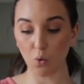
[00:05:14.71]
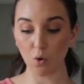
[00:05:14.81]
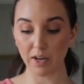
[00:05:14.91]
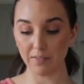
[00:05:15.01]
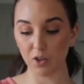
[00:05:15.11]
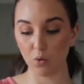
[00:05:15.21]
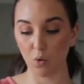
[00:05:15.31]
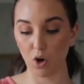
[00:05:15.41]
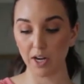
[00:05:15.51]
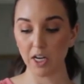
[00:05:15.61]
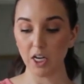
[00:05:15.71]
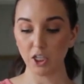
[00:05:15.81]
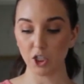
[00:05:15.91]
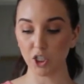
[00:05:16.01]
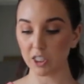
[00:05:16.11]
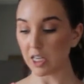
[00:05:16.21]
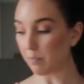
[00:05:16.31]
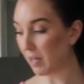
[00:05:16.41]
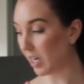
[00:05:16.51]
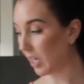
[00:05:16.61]
or if you want to just
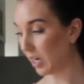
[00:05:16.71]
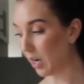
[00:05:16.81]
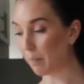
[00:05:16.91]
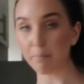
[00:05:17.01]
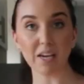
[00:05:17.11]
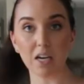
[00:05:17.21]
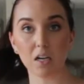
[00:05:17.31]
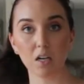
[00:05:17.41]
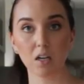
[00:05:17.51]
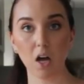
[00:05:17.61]
keep it in a big